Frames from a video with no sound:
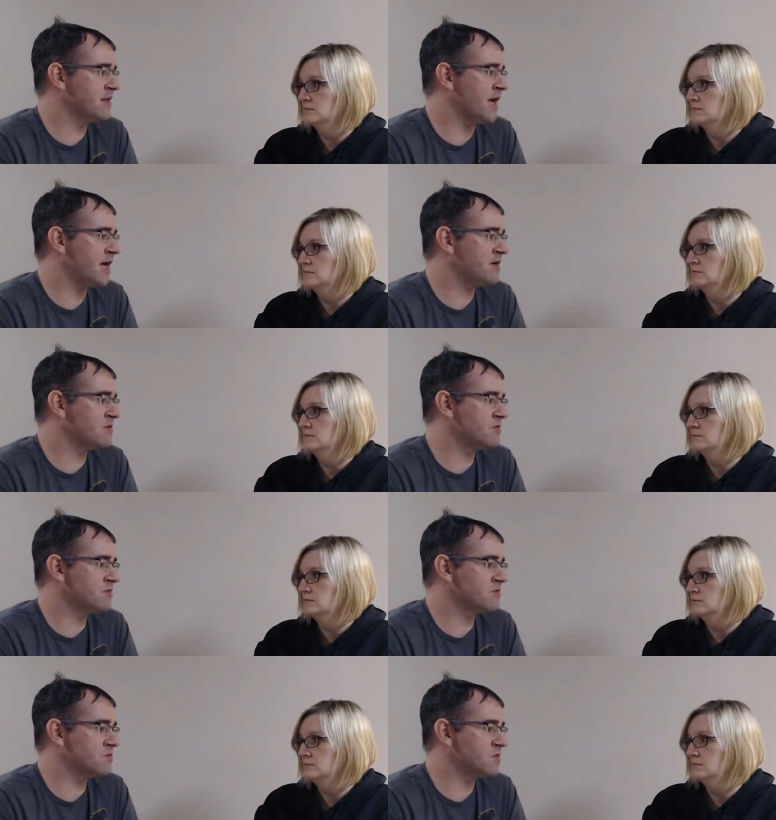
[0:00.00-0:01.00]
Speaker 1: that
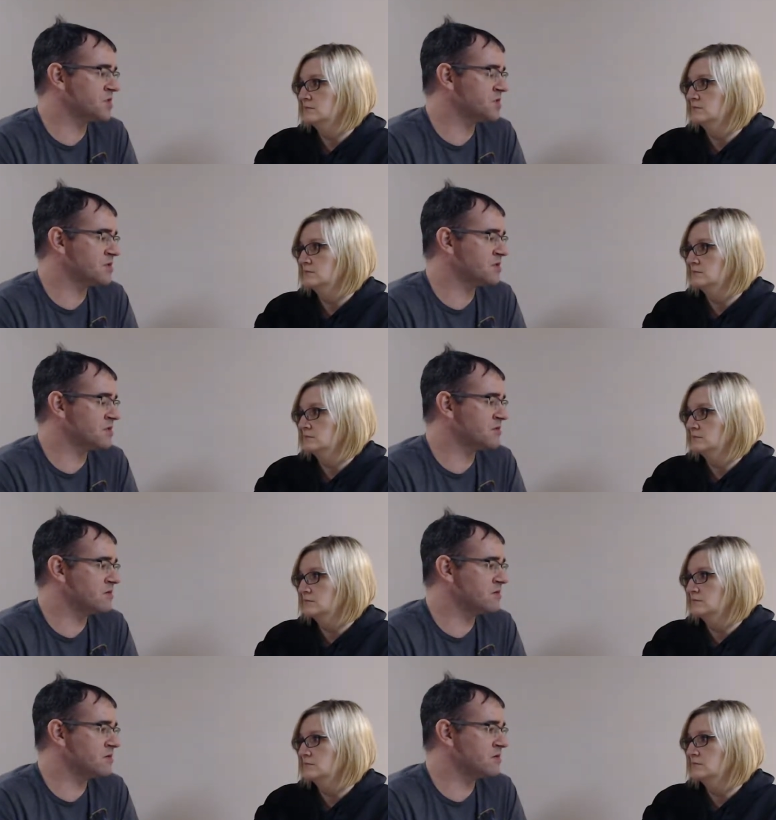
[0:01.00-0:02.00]
was,
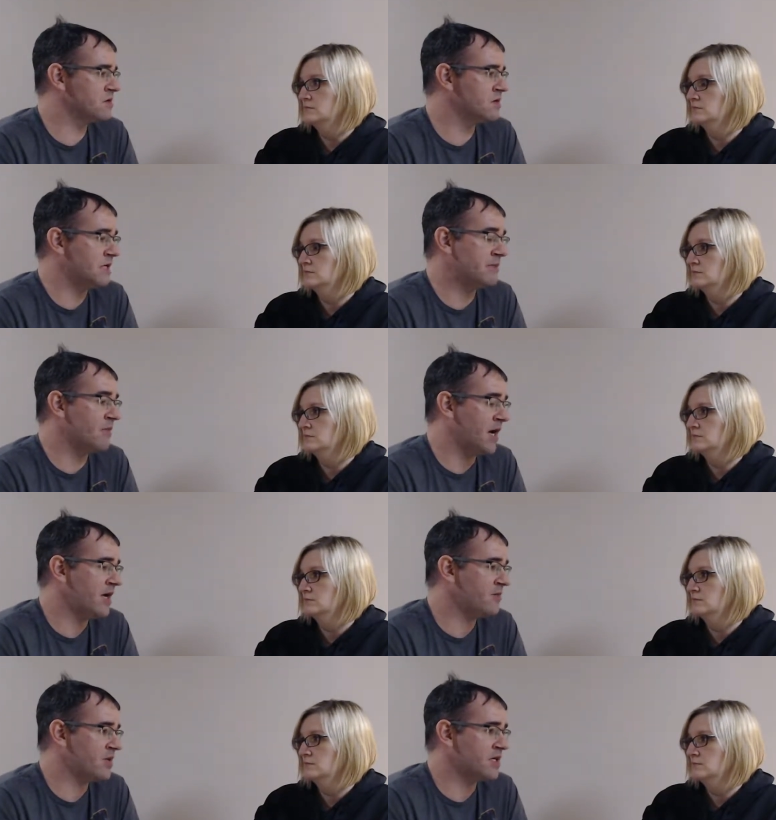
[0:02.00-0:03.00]
in my
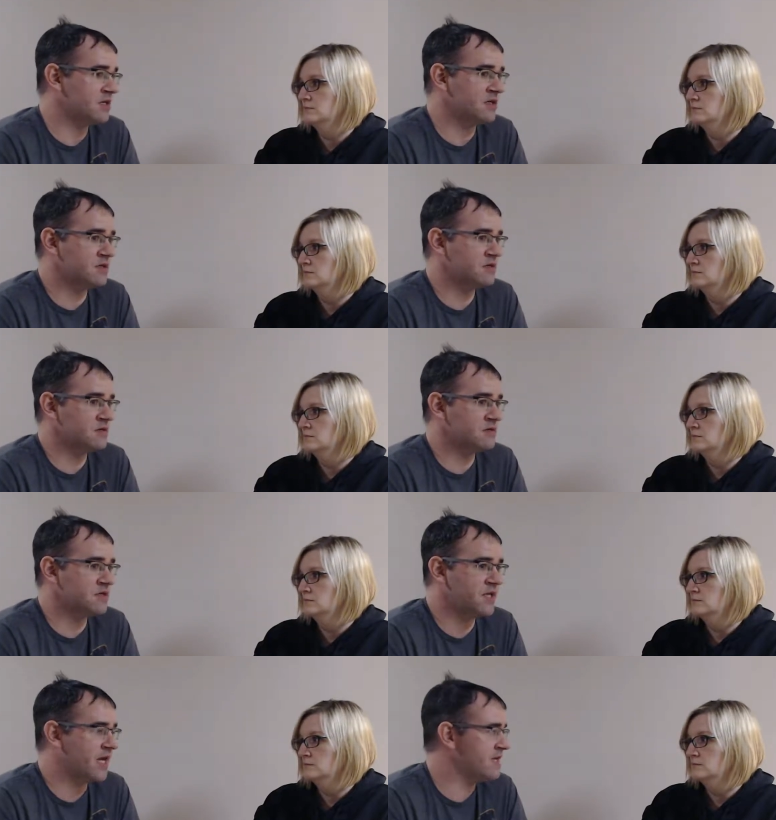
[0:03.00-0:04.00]
opinion,
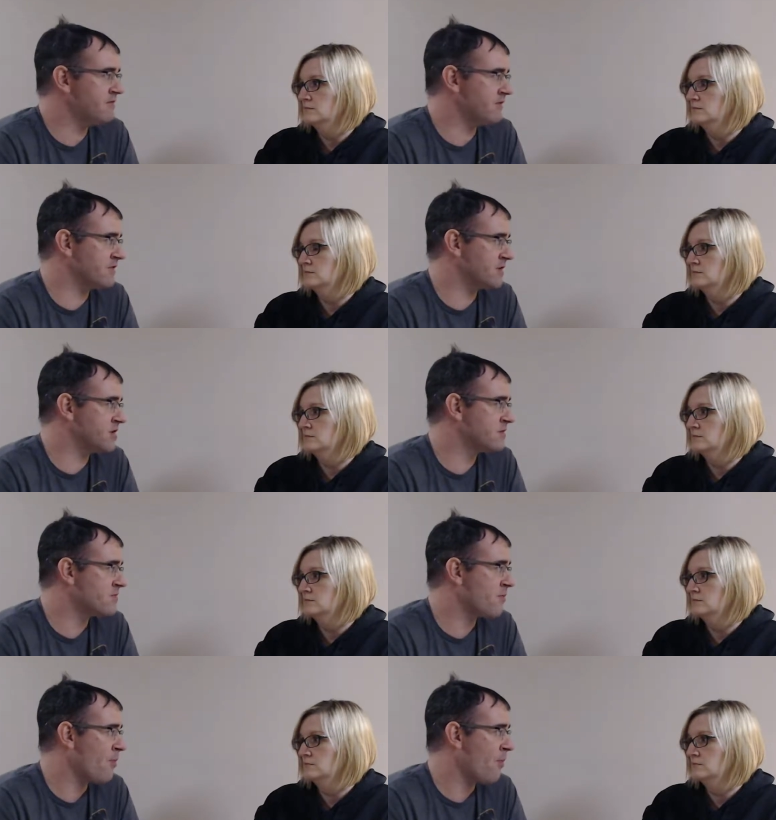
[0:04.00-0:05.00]
naive of her.
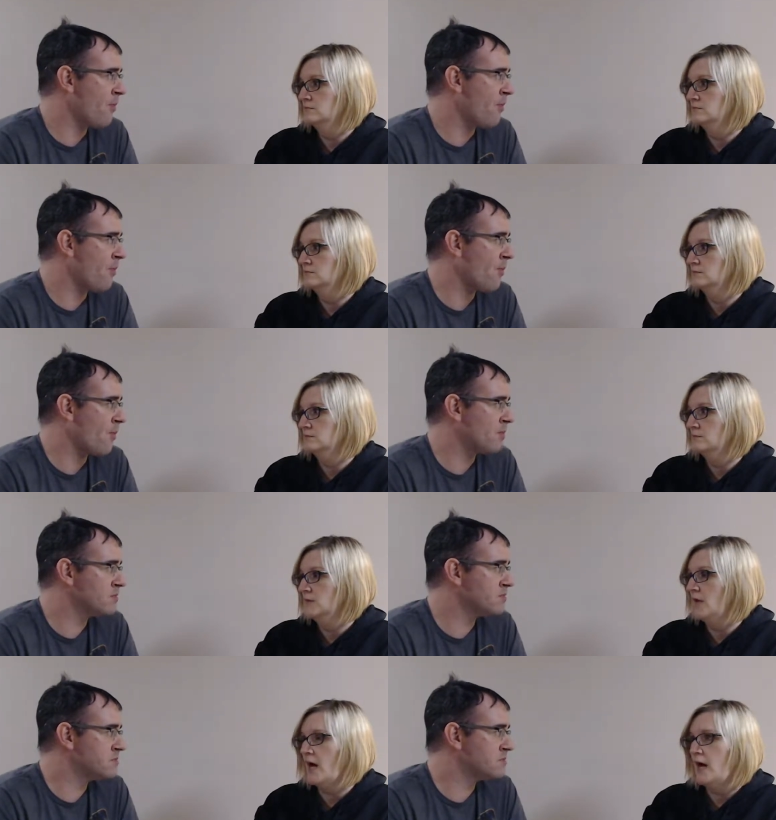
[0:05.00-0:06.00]

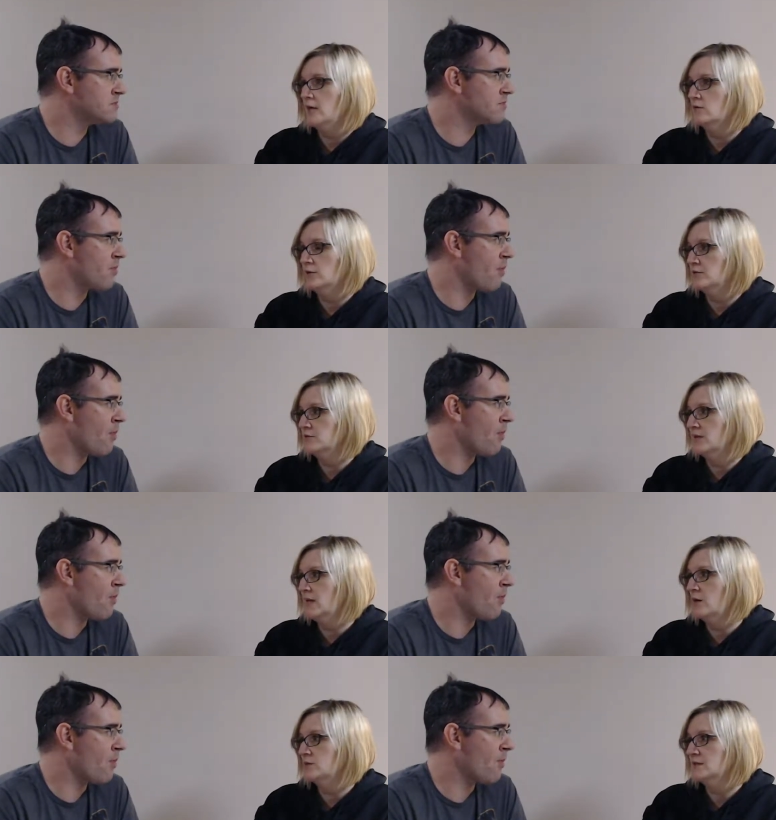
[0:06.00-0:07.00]
Speaker 2: I don't understand.
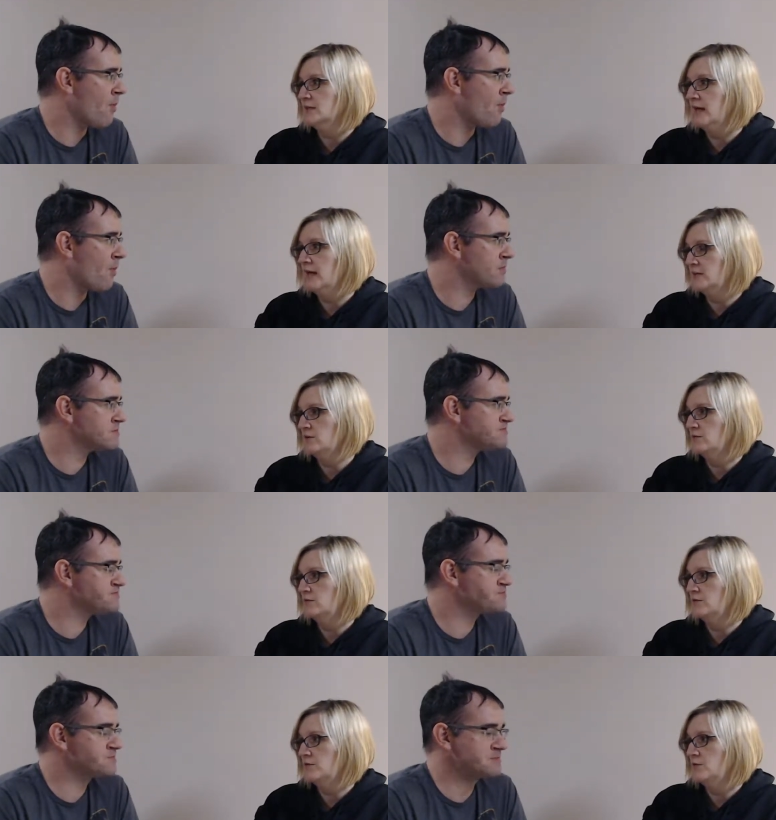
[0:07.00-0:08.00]
How is it naive
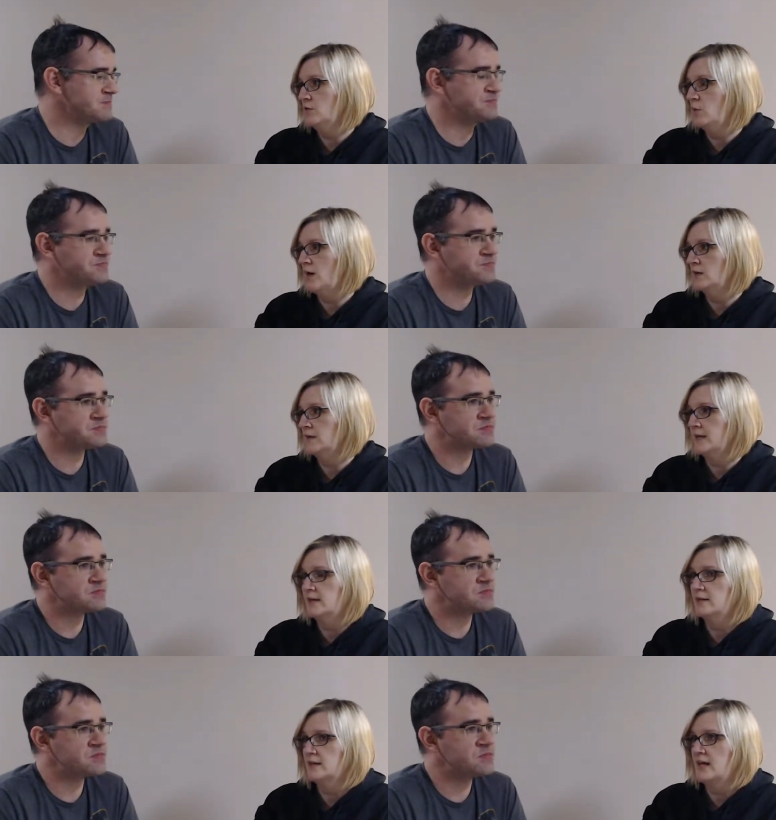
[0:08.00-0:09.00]
to want
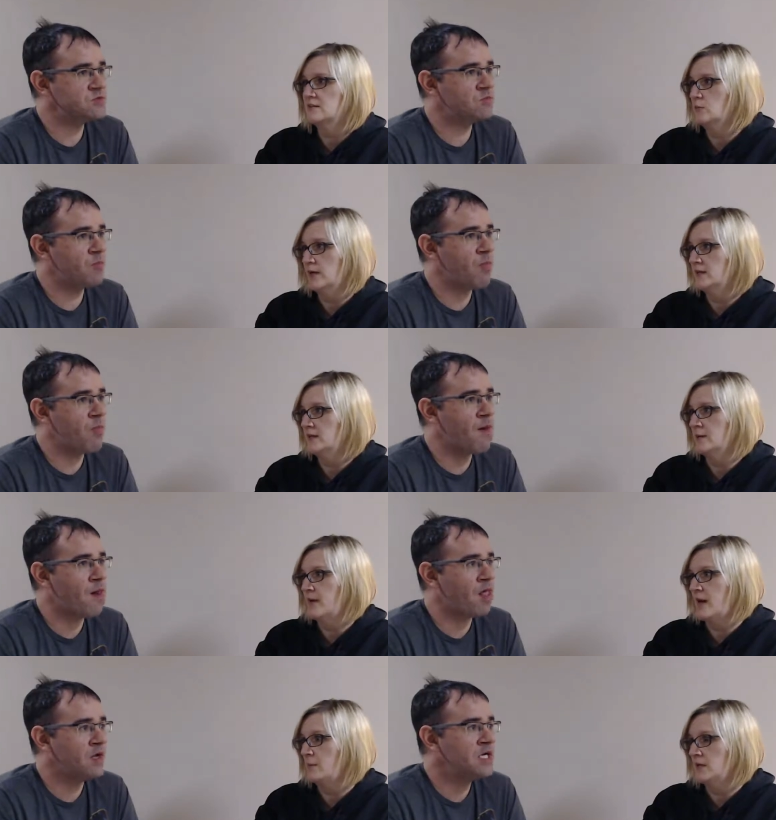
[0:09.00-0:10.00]
like that's what ended up
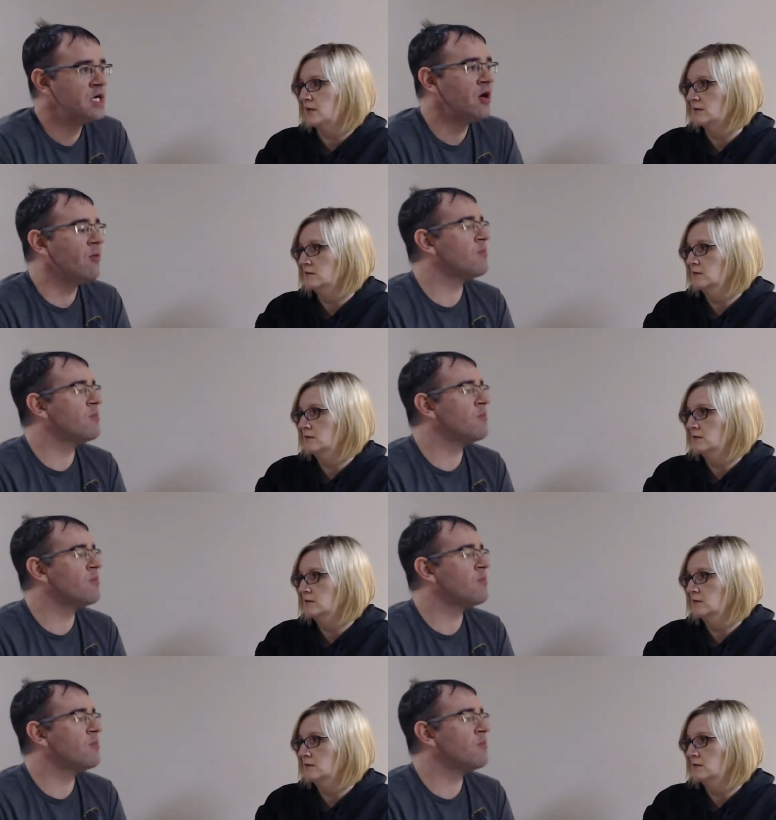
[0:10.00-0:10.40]
happening?